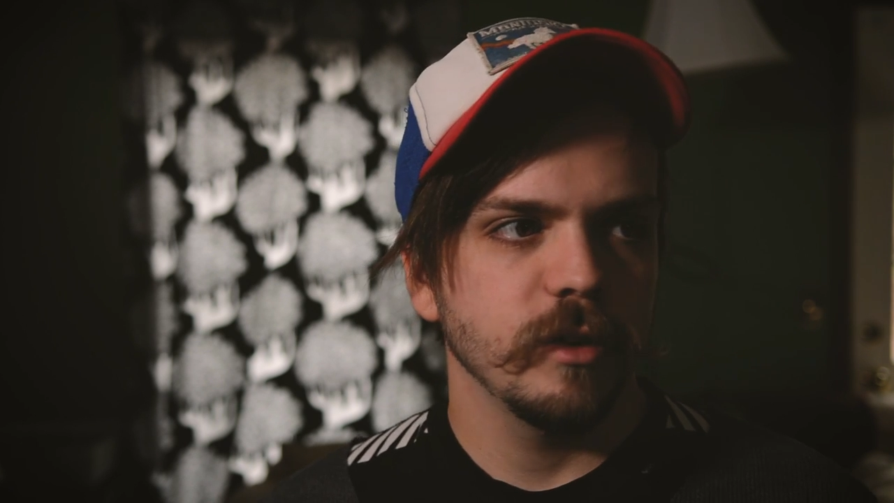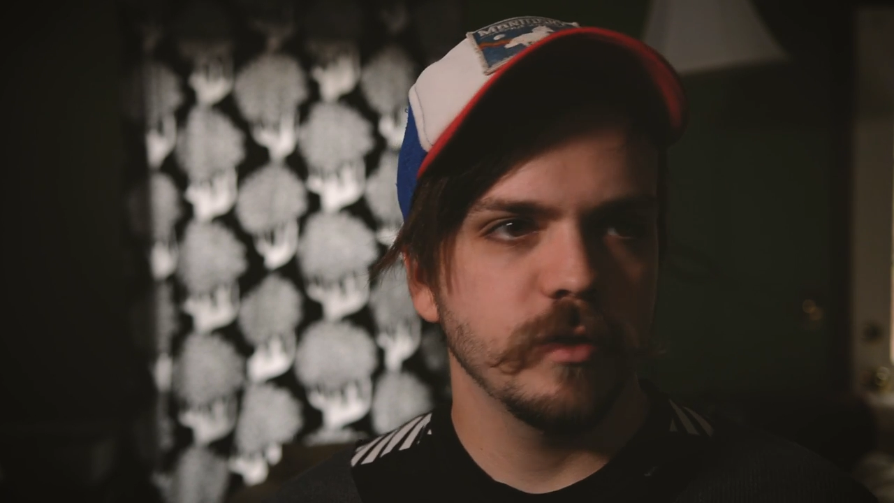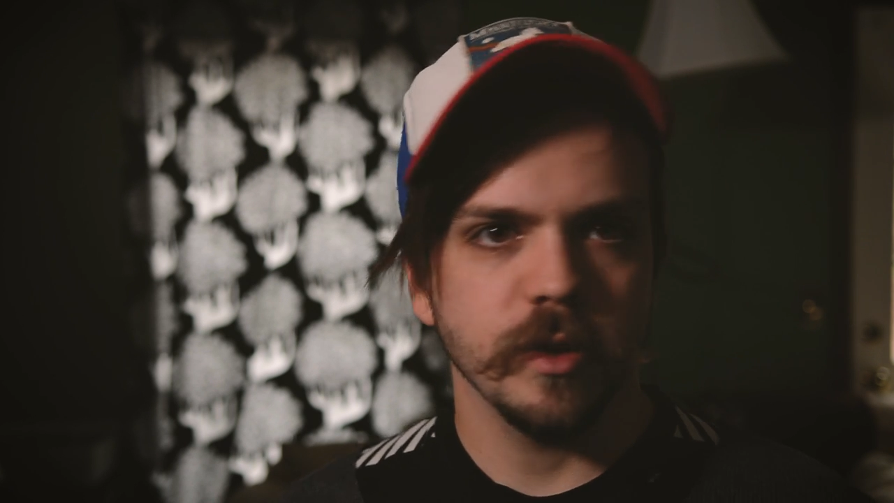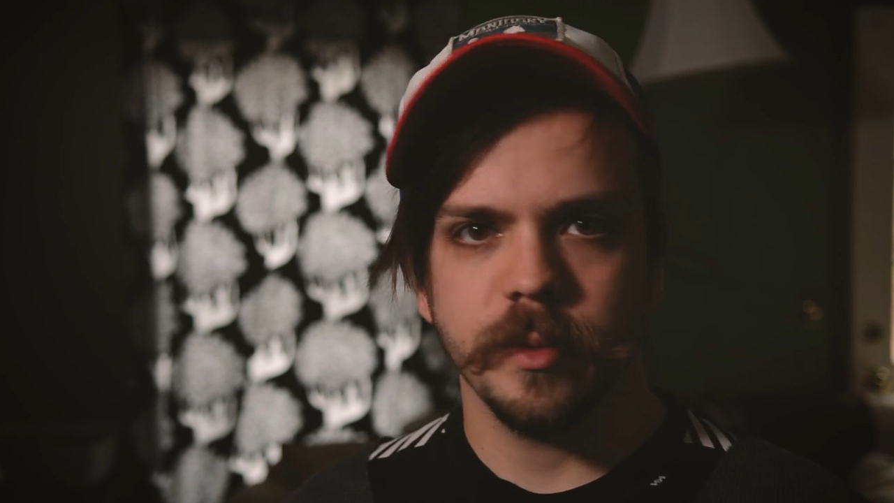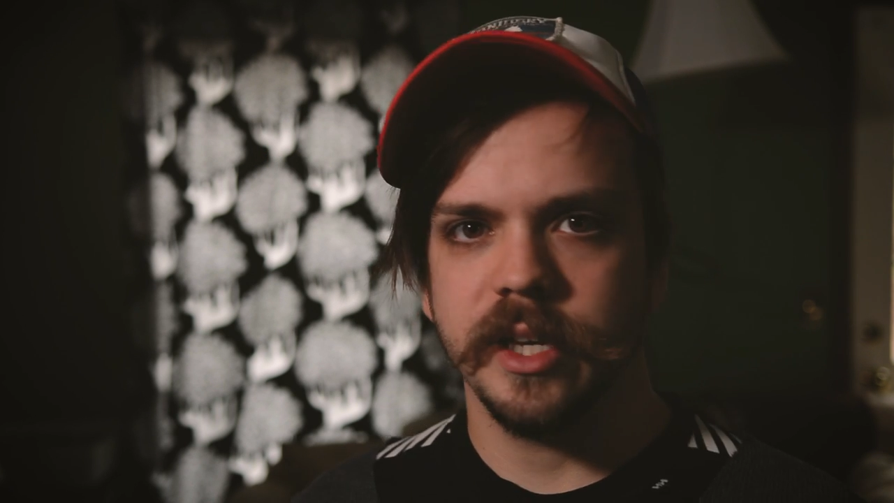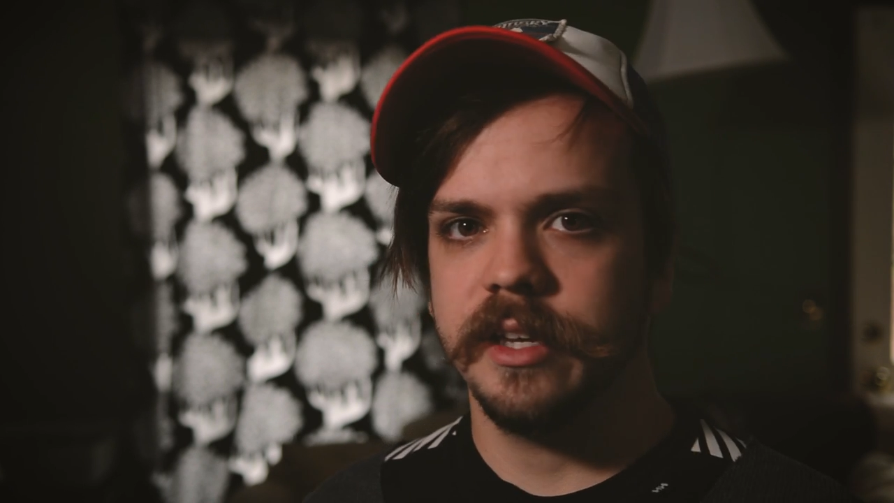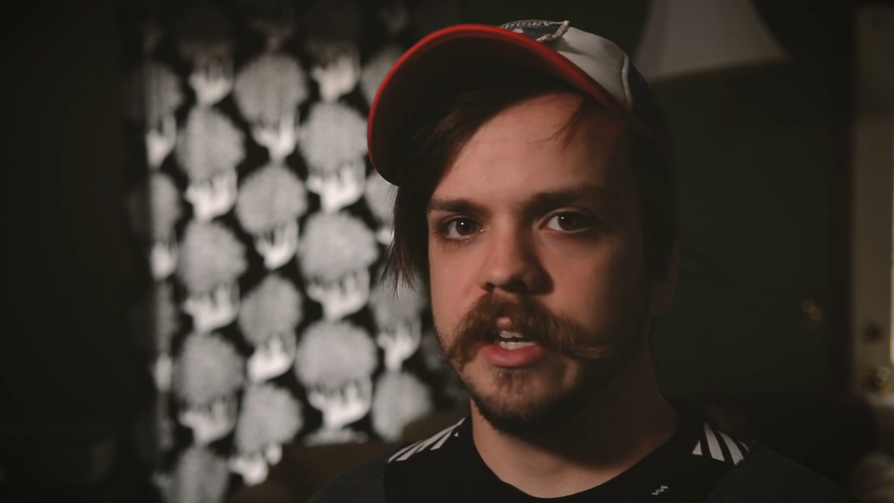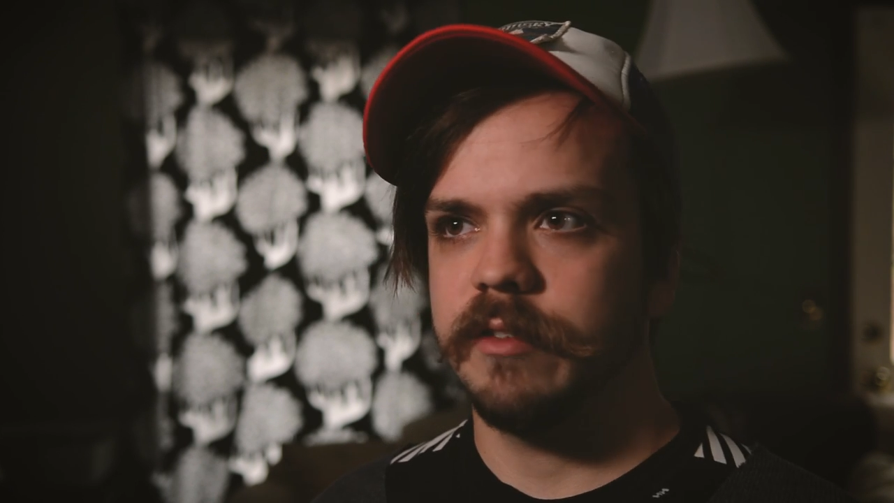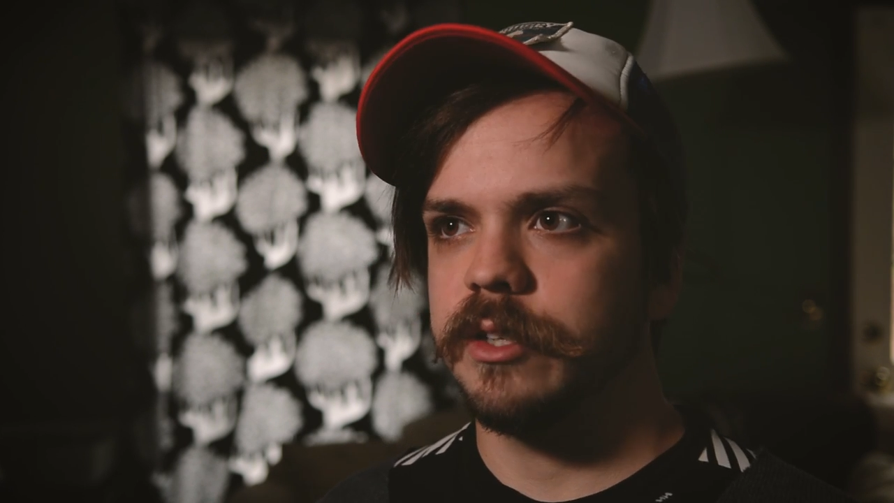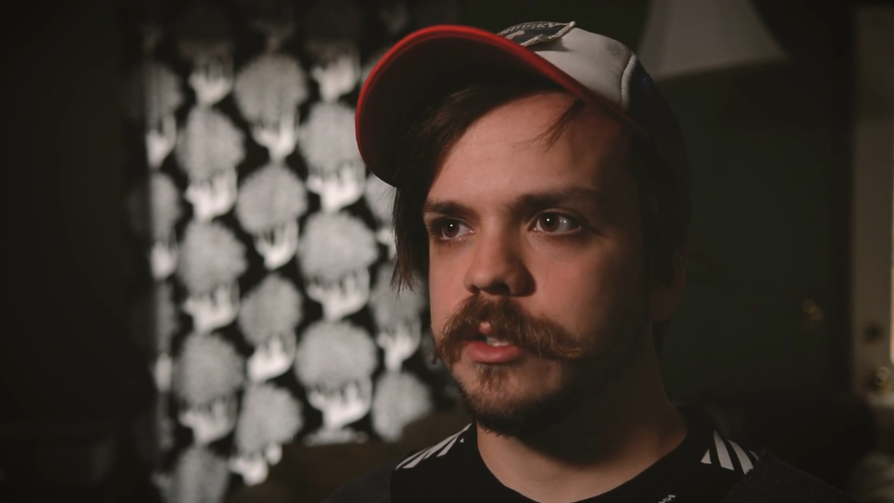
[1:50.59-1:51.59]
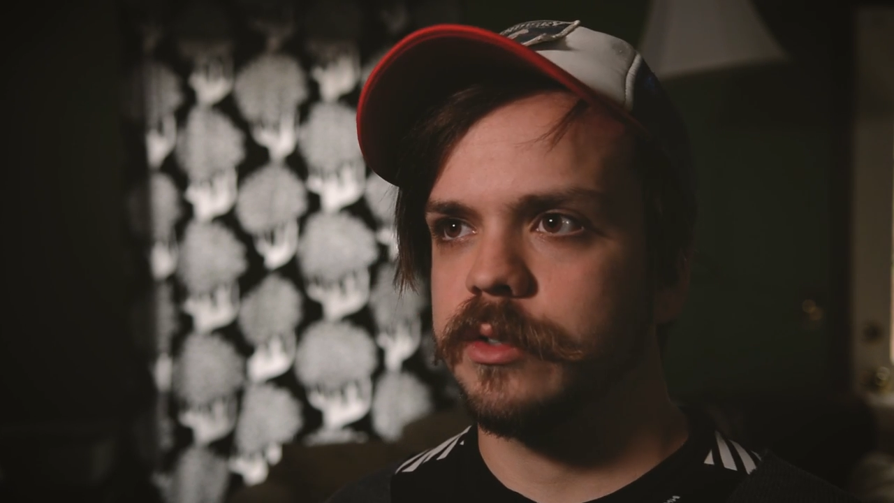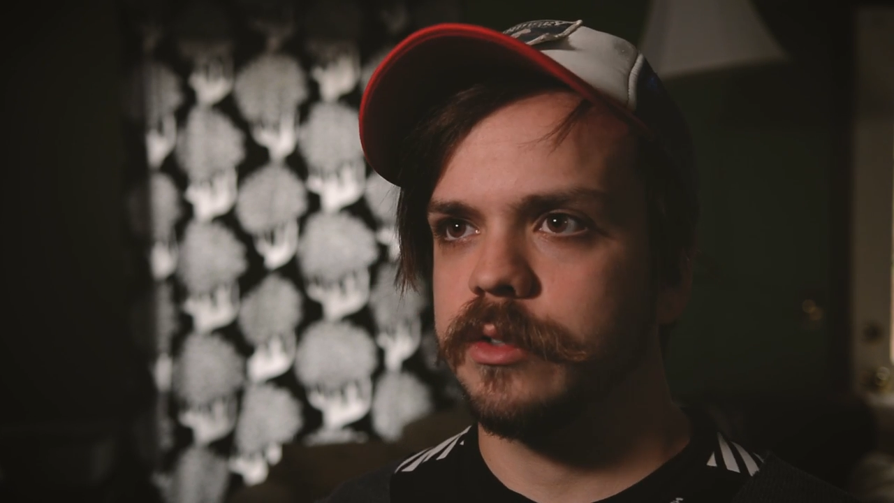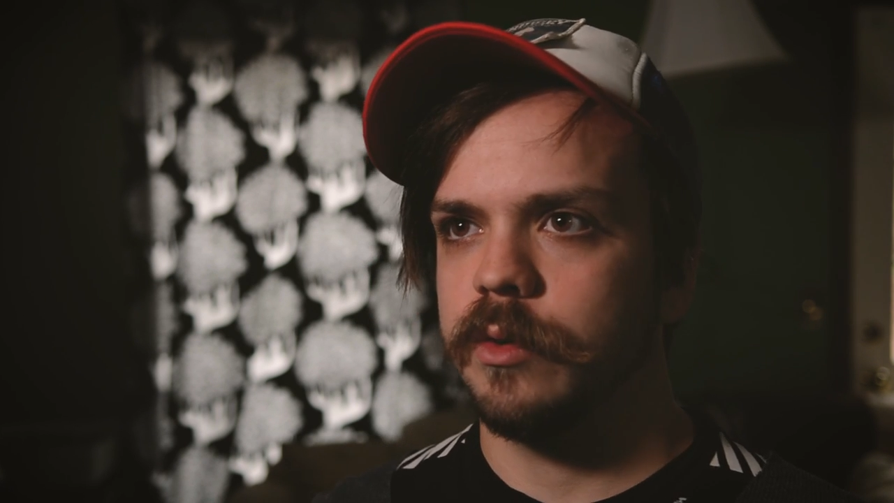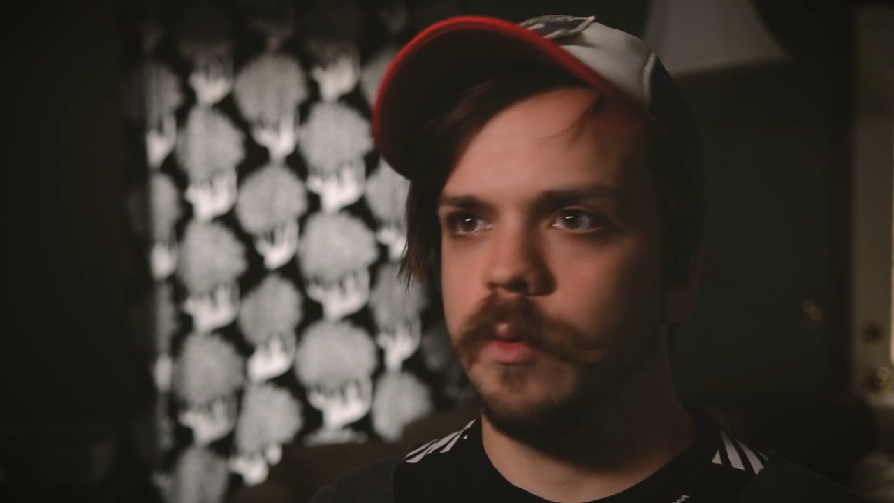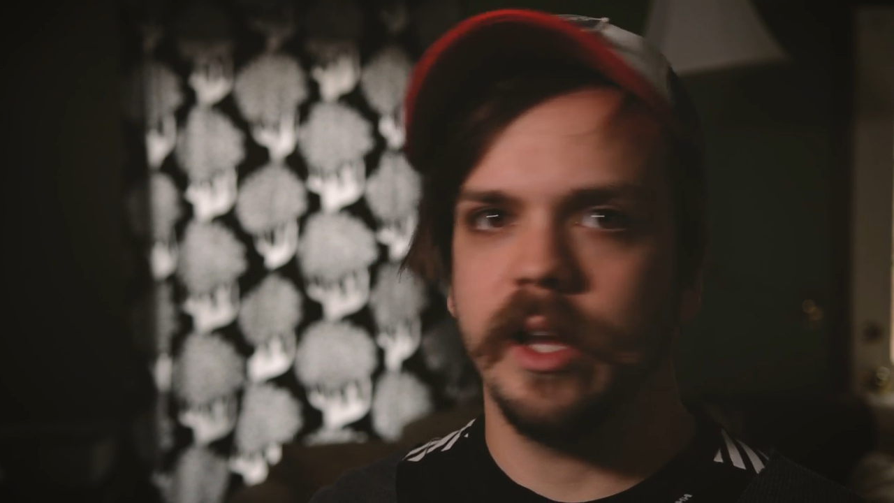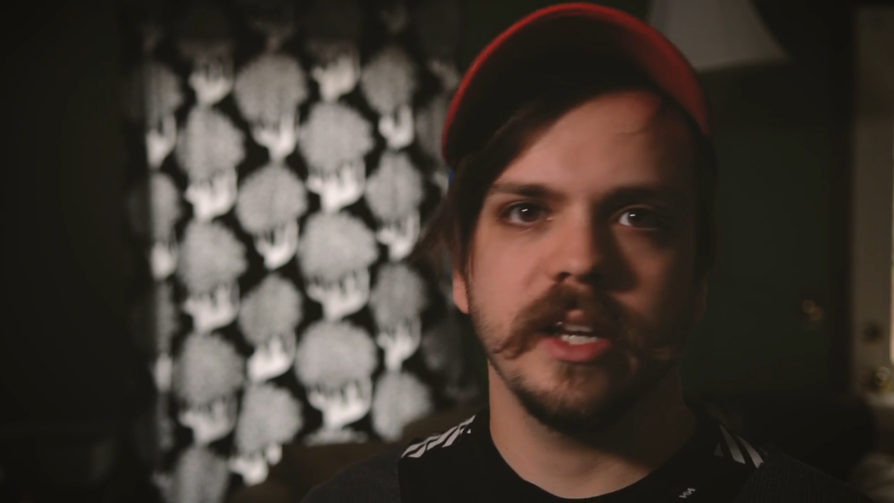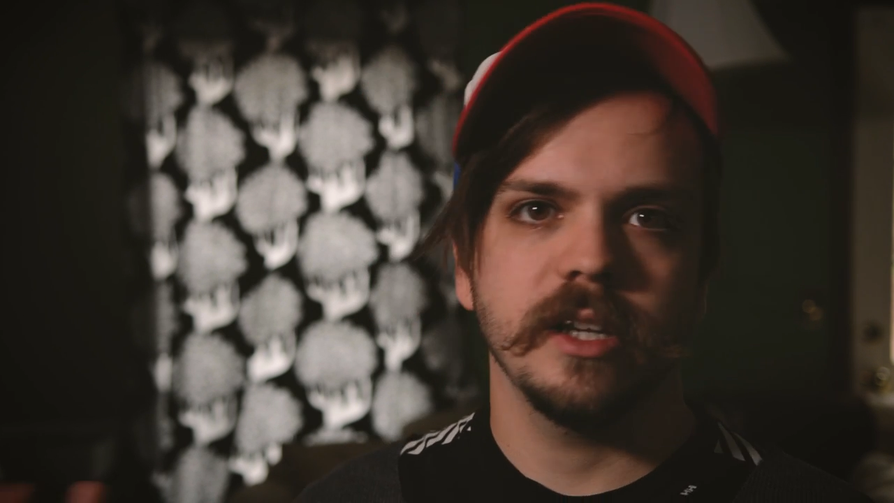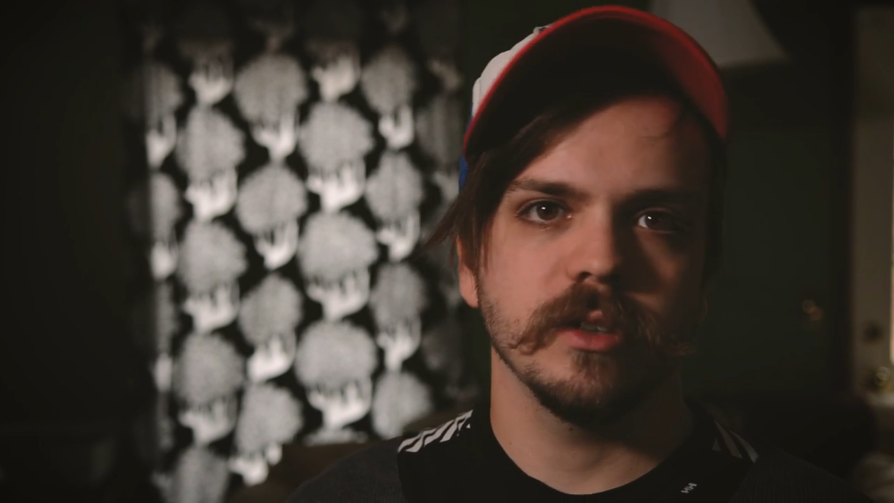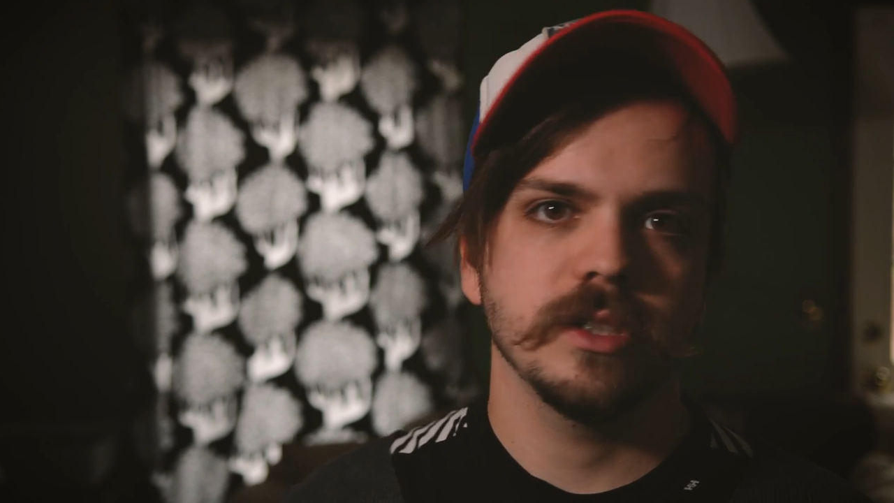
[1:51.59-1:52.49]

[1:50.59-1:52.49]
filming if it's raining or